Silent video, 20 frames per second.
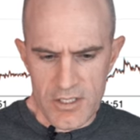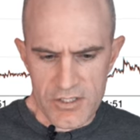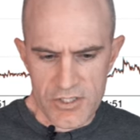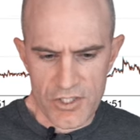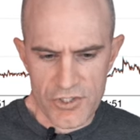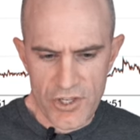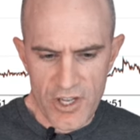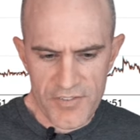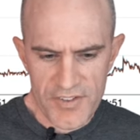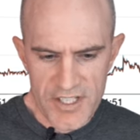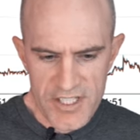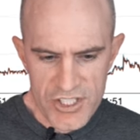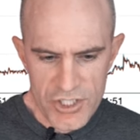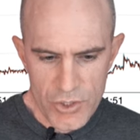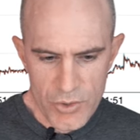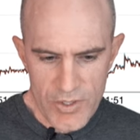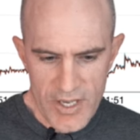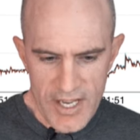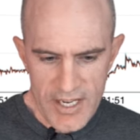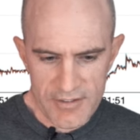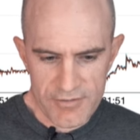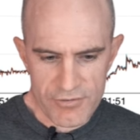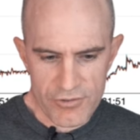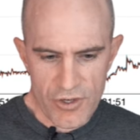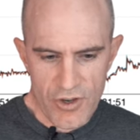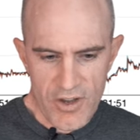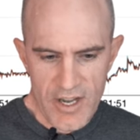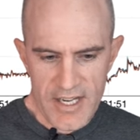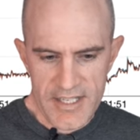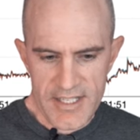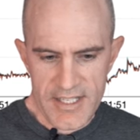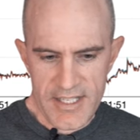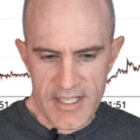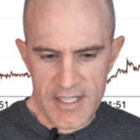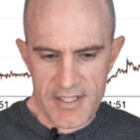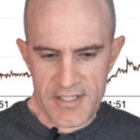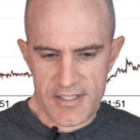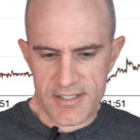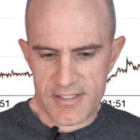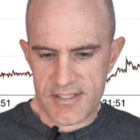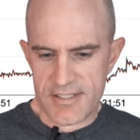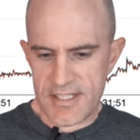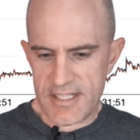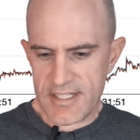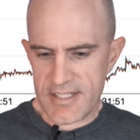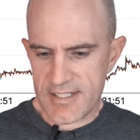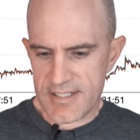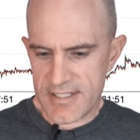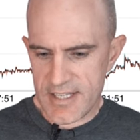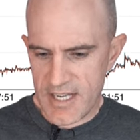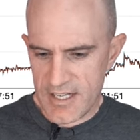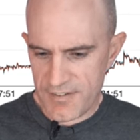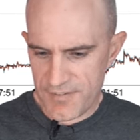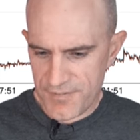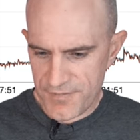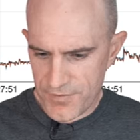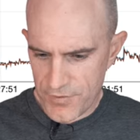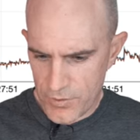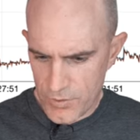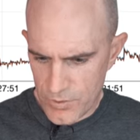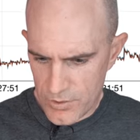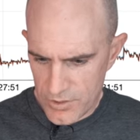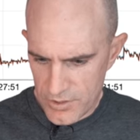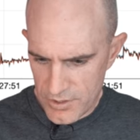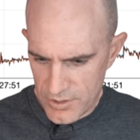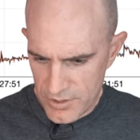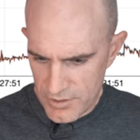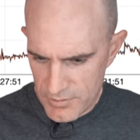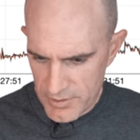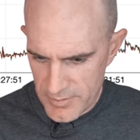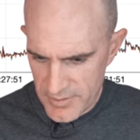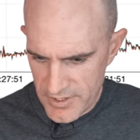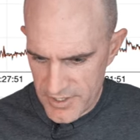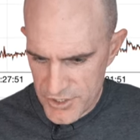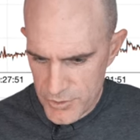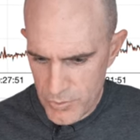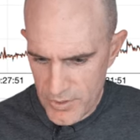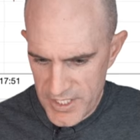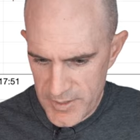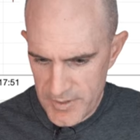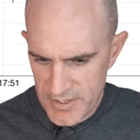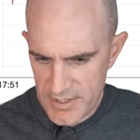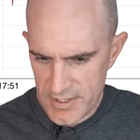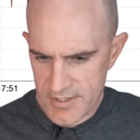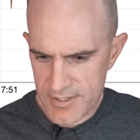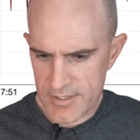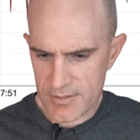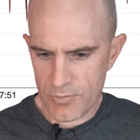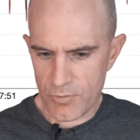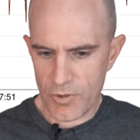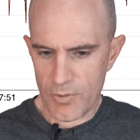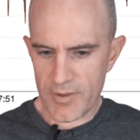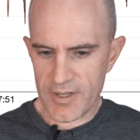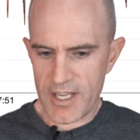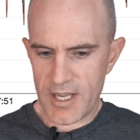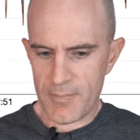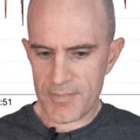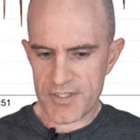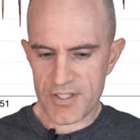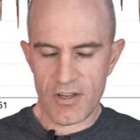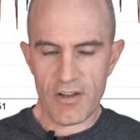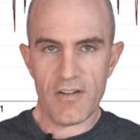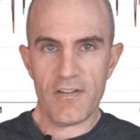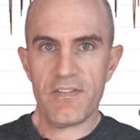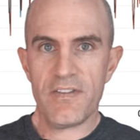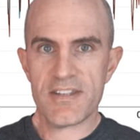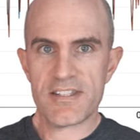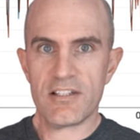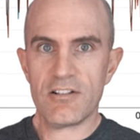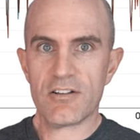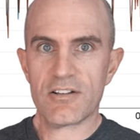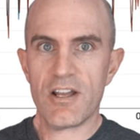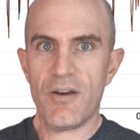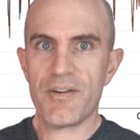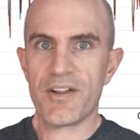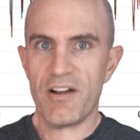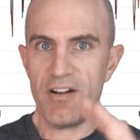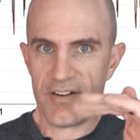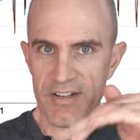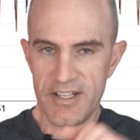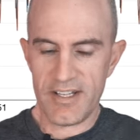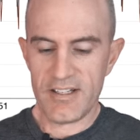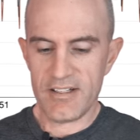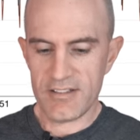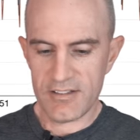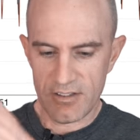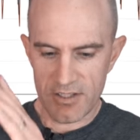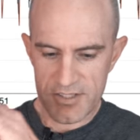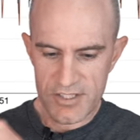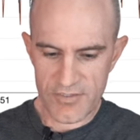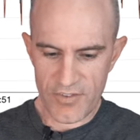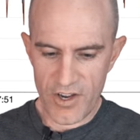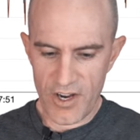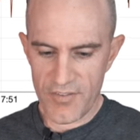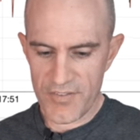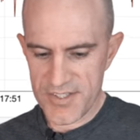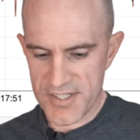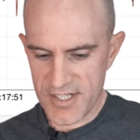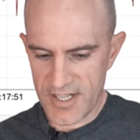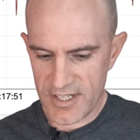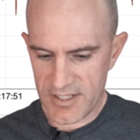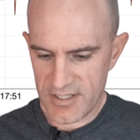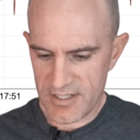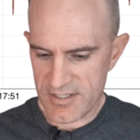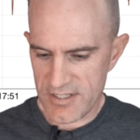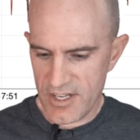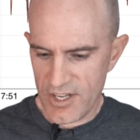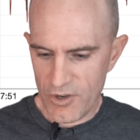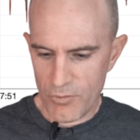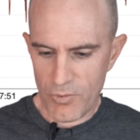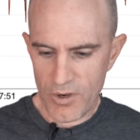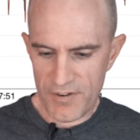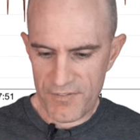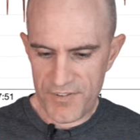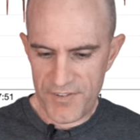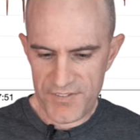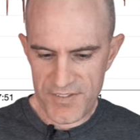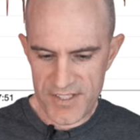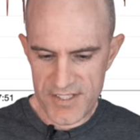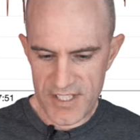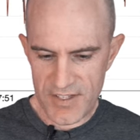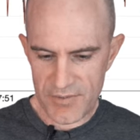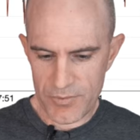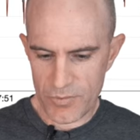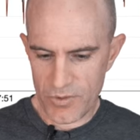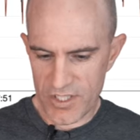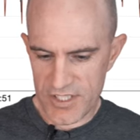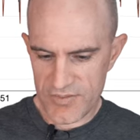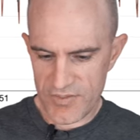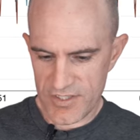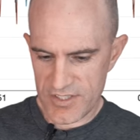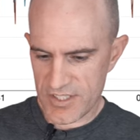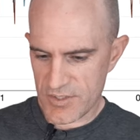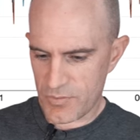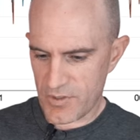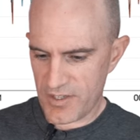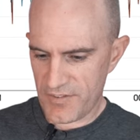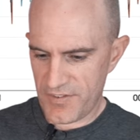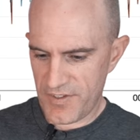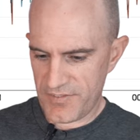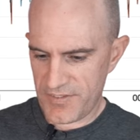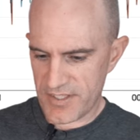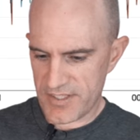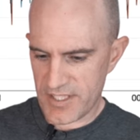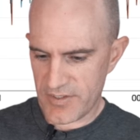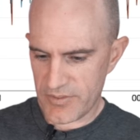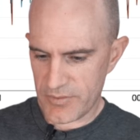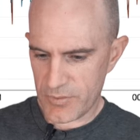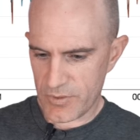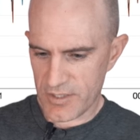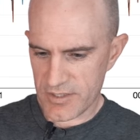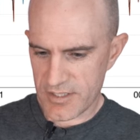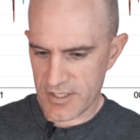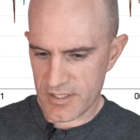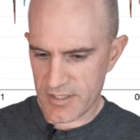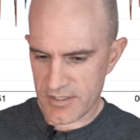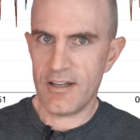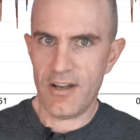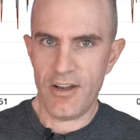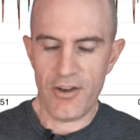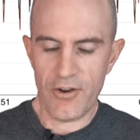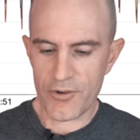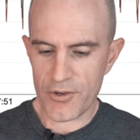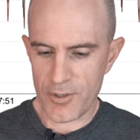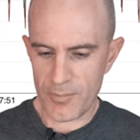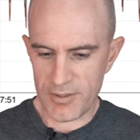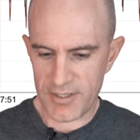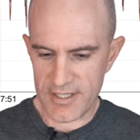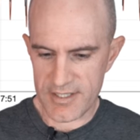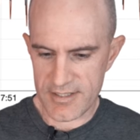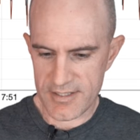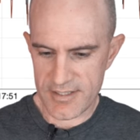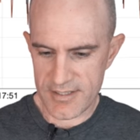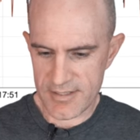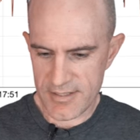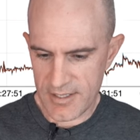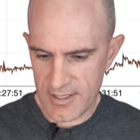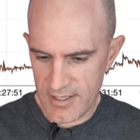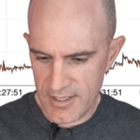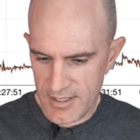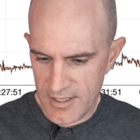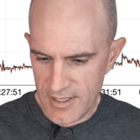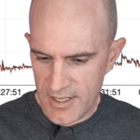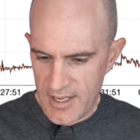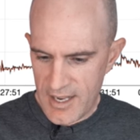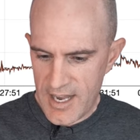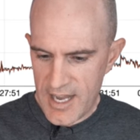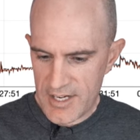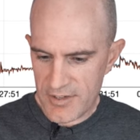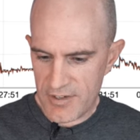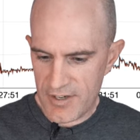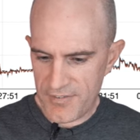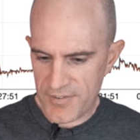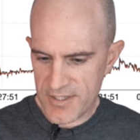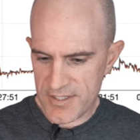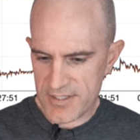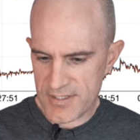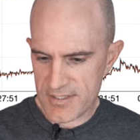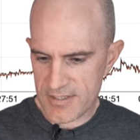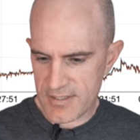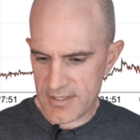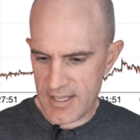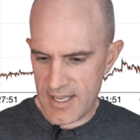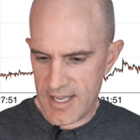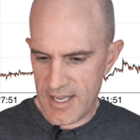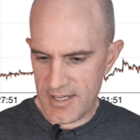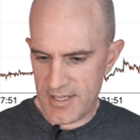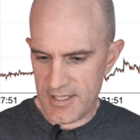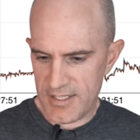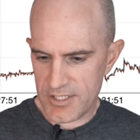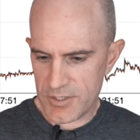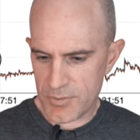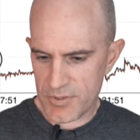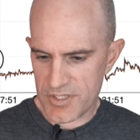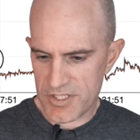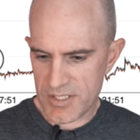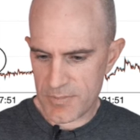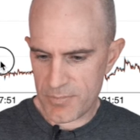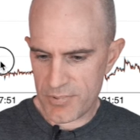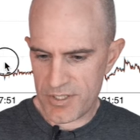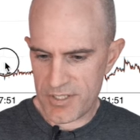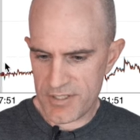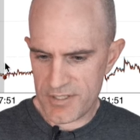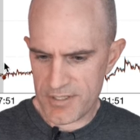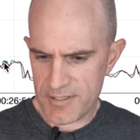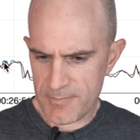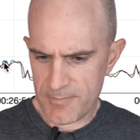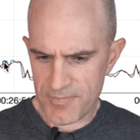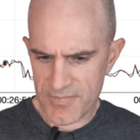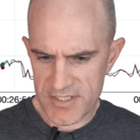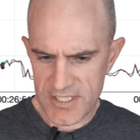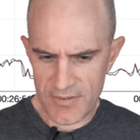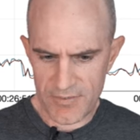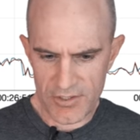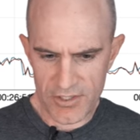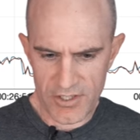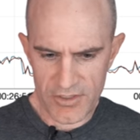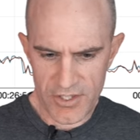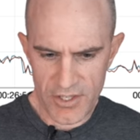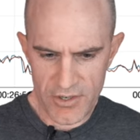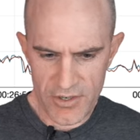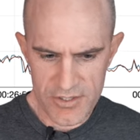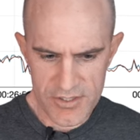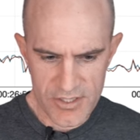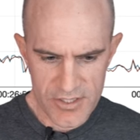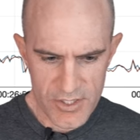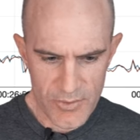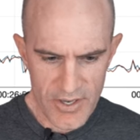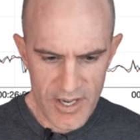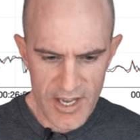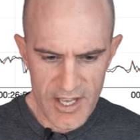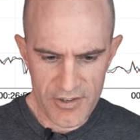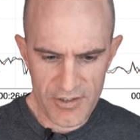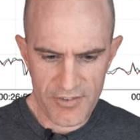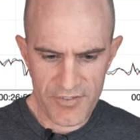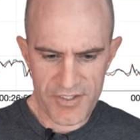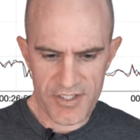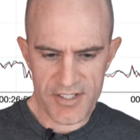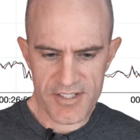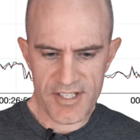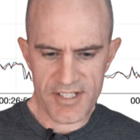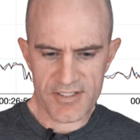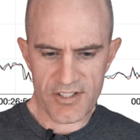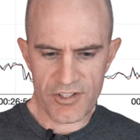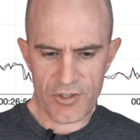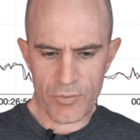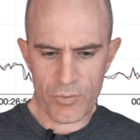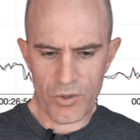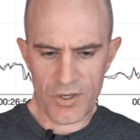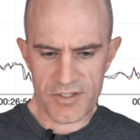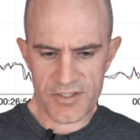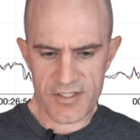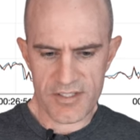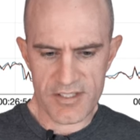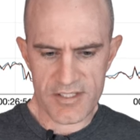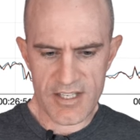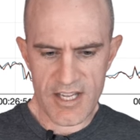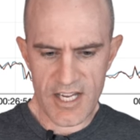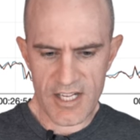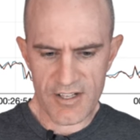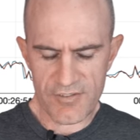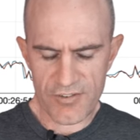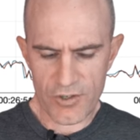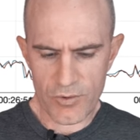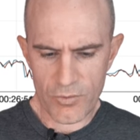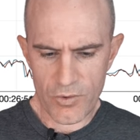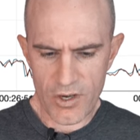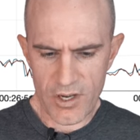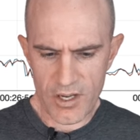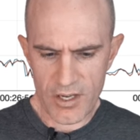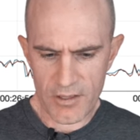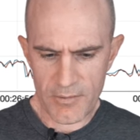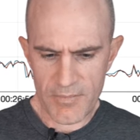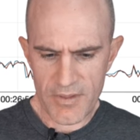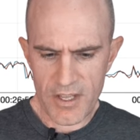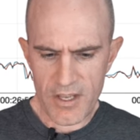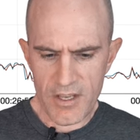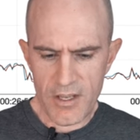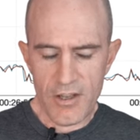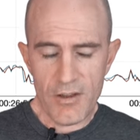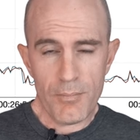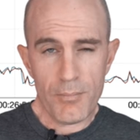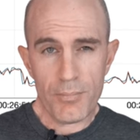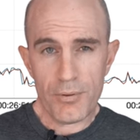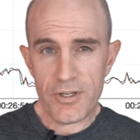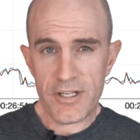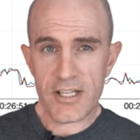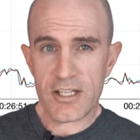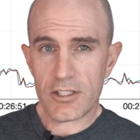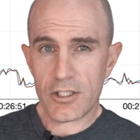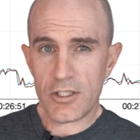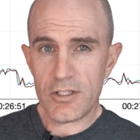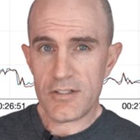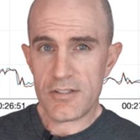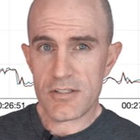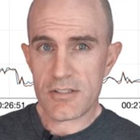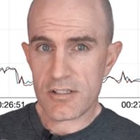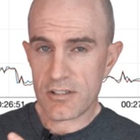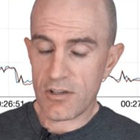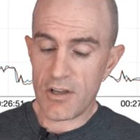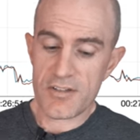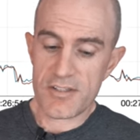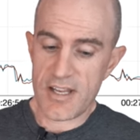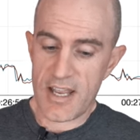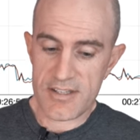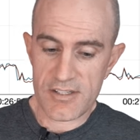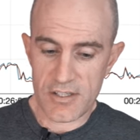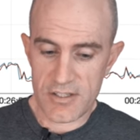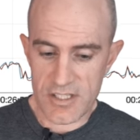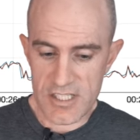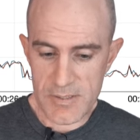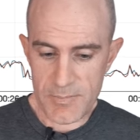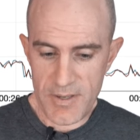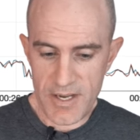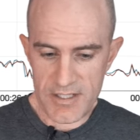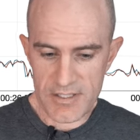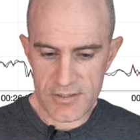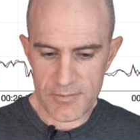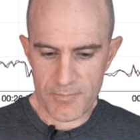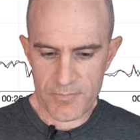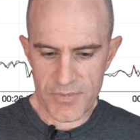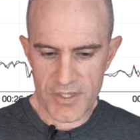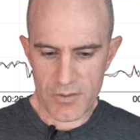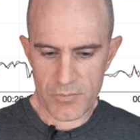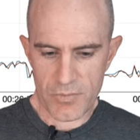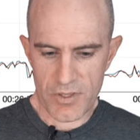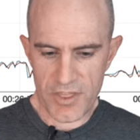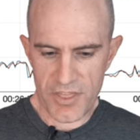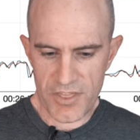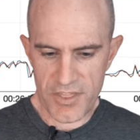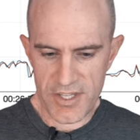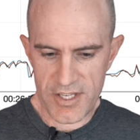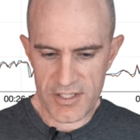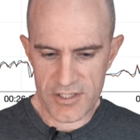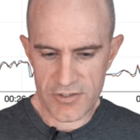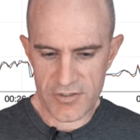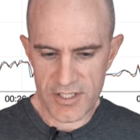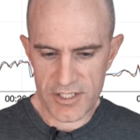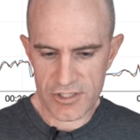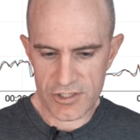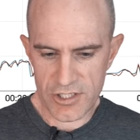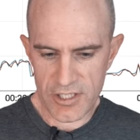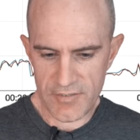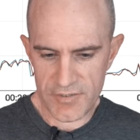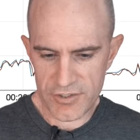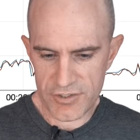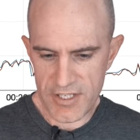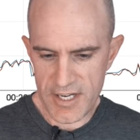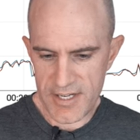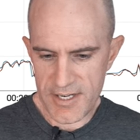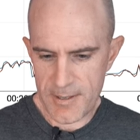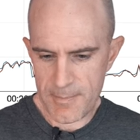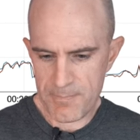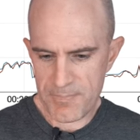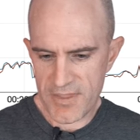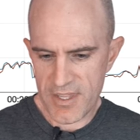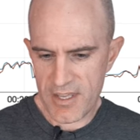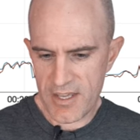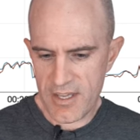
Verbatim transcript: So diving into a ride here, this is steady state for, what have we got, 20 minutes warming up. So there's a lot going on here, lots of overs and unders. 157 watts versus 157 watts, no complaints. Harder efforts and into a sprint, let's have a look at those. So a harder effort into 600 watts sustained for a while, pretty close, close as I'd expect with the direct drive trainer